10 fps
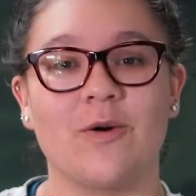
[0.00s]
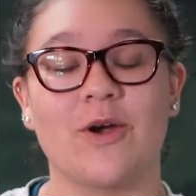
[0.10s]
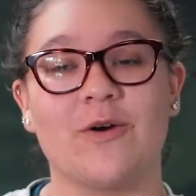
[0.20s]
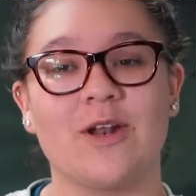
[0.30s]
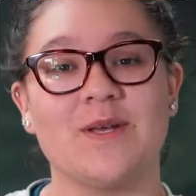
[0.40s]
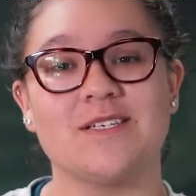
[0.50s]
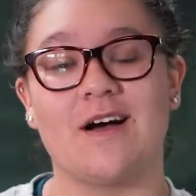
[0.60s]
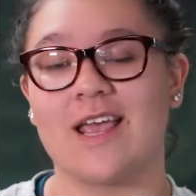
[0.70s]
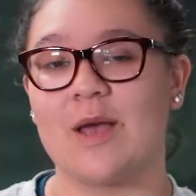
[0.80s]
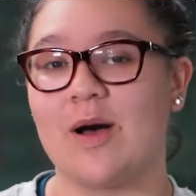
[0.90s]
We're going to be
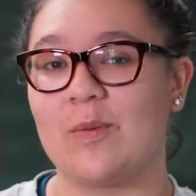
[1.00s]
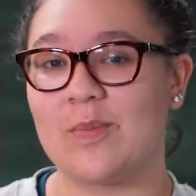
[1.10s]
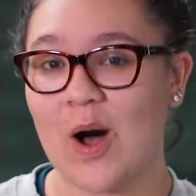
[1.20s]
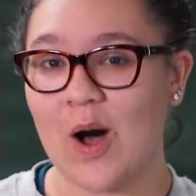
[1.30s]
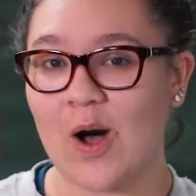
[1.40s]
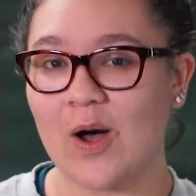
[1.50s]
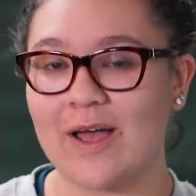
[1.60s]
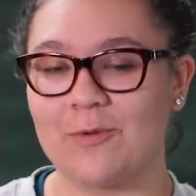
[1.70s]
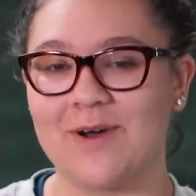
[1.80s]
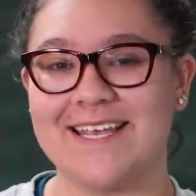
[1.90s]
talking about Paul
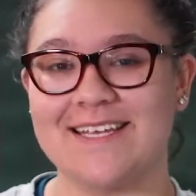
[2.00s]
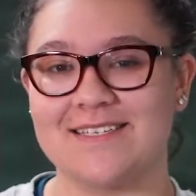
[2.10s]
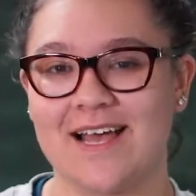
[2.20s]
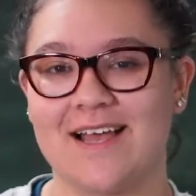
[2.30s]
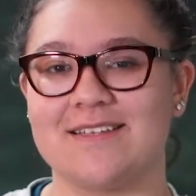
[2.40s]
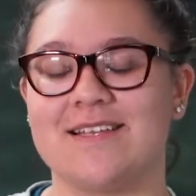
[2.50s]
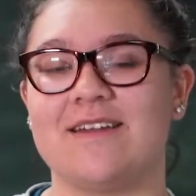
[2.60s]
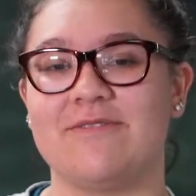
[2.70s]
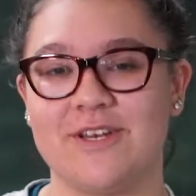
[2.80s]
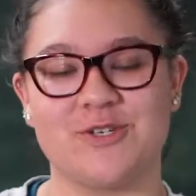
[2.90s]
and what he says in
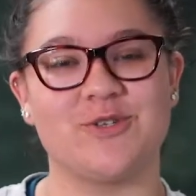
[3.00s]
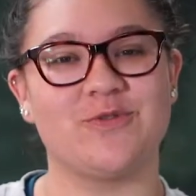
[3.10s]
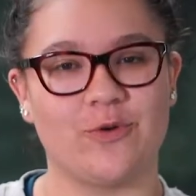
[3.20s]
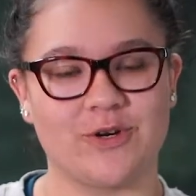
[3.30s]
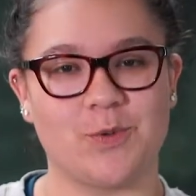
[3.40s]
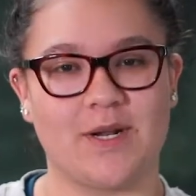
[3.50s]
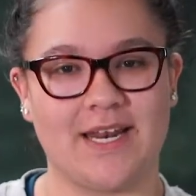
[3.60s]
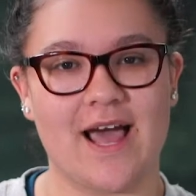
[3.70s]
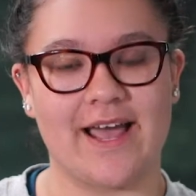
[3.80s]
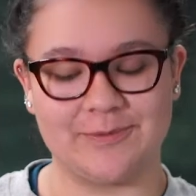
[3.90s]
Ephesians
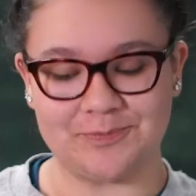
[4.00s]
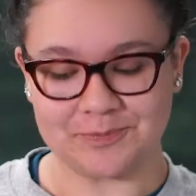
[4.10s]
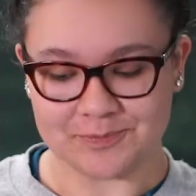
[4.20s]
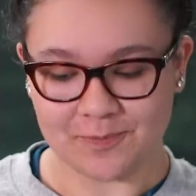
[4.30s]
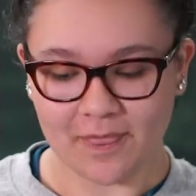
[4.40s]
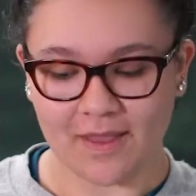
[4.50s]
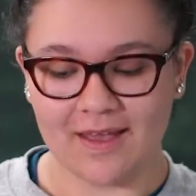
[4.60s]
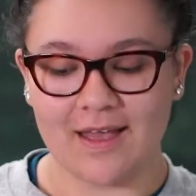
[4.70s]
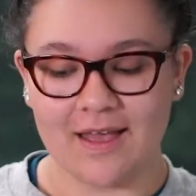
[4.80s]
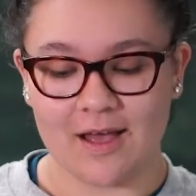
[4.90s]
4:29
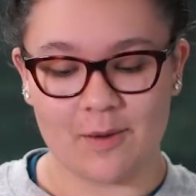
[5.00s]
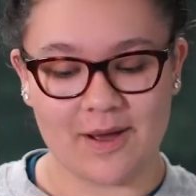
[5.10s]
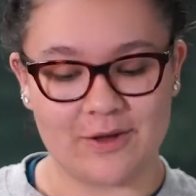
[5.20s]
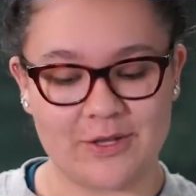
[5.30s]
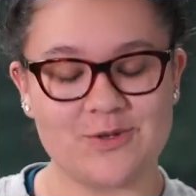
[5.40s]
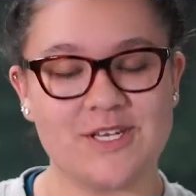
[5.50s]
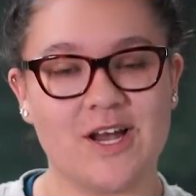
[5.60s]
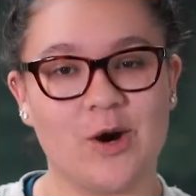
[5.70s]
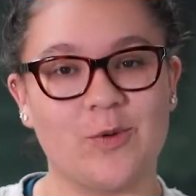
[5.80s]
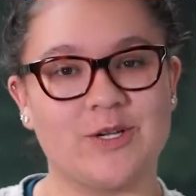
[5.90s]
about using
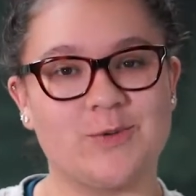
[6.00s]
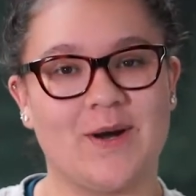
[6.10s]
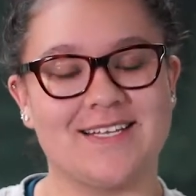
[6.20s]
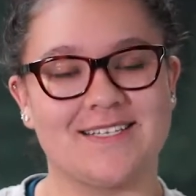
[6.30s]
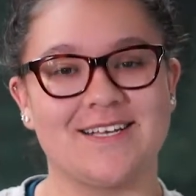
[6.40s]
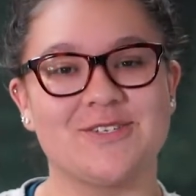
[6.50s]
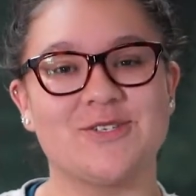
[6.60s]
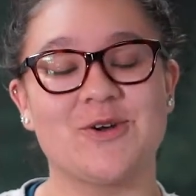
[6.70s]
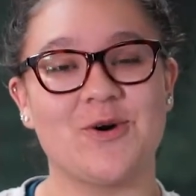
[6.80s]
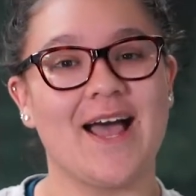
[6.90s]
our words wisely.
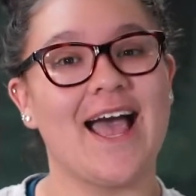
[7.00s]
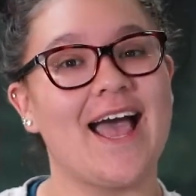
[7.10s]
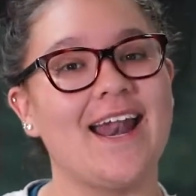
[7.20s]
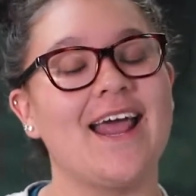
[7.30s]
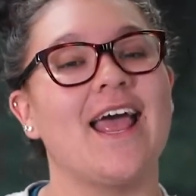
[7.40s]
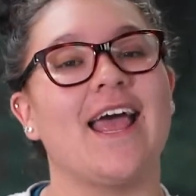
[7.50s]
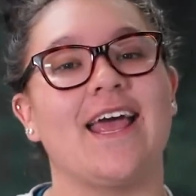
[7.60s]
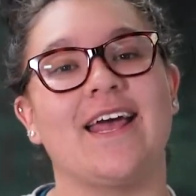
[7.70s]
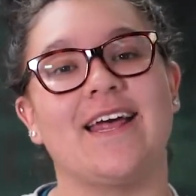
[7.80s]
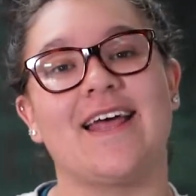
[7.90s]
So go ahead
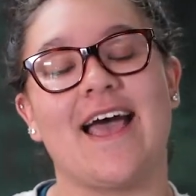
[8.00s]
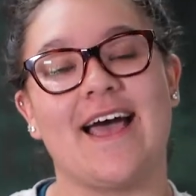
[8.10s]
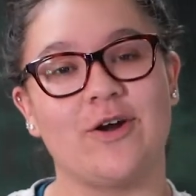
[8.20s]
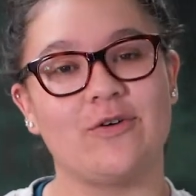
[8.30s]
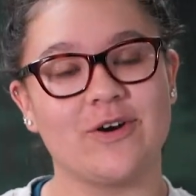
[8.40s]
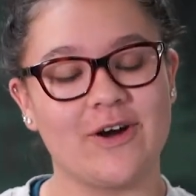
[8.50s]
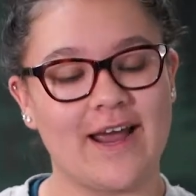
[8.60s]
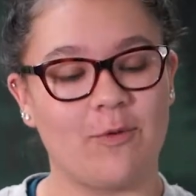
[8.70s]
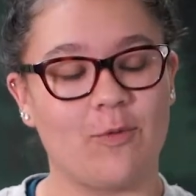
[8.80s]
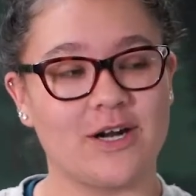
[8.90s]
and head over
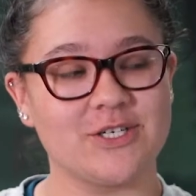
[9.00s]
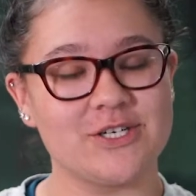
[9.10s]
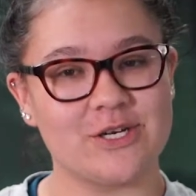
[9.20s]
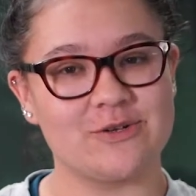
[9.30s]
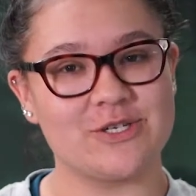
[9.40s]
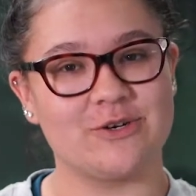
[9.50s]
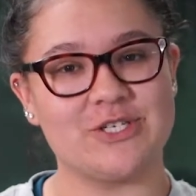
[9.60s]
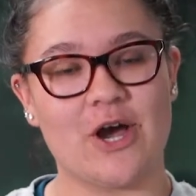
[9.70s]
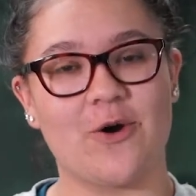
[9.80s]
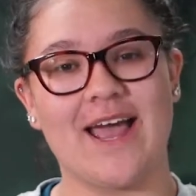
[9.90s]
and watch our so-and-so
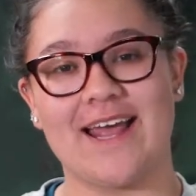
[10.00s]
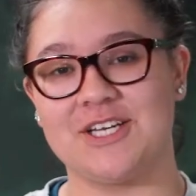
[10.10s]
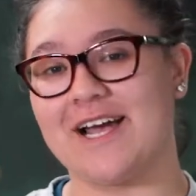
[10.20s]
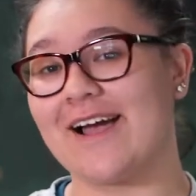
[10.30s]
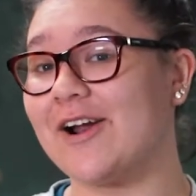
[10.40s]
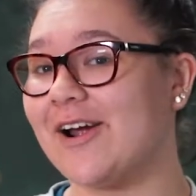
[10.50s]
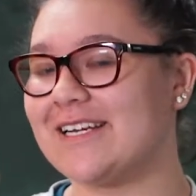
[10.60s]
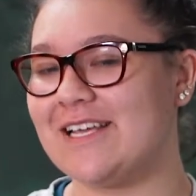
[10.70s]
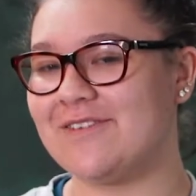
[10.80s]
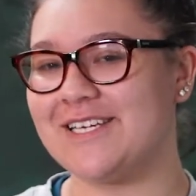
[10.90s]
show and check out our
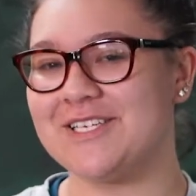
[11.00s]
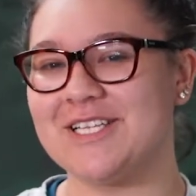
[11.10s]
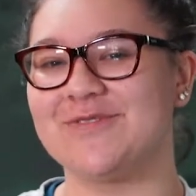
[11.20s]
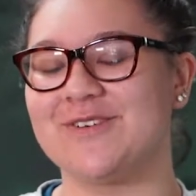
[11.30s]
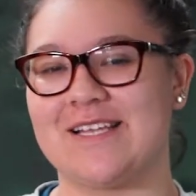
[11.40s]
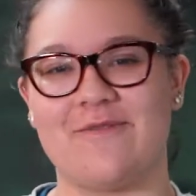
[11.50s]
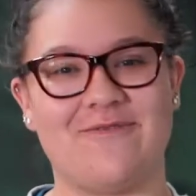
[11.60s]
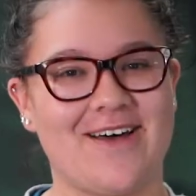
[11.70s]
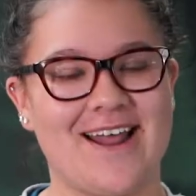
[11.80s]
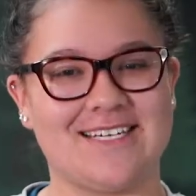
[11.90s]
activity sheets for some
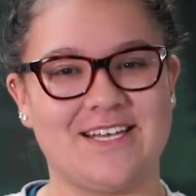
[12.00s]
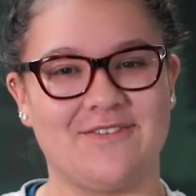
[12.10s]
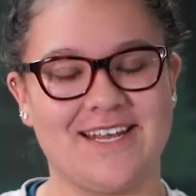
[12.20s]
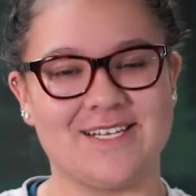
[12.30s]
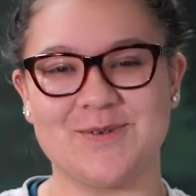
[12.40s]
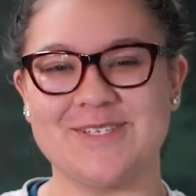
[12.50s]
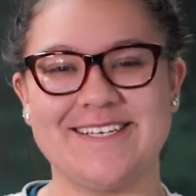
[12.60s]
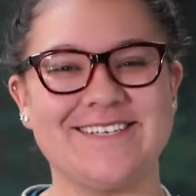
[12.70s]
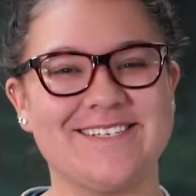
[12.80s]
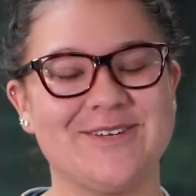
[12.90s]
fun activities. We'll
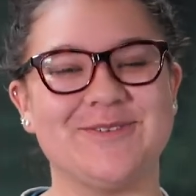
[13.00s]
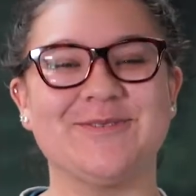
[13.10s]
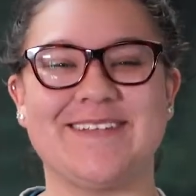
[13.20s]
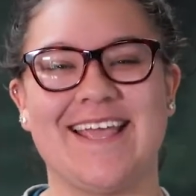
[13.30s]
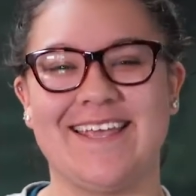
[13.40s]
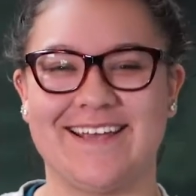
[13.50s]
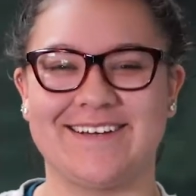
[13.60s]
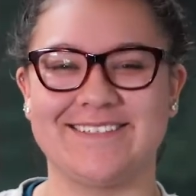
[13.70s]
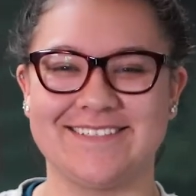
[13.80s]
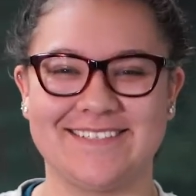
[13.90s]
see you soon. Thank
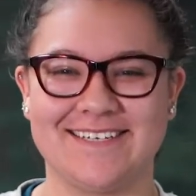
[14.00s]
you.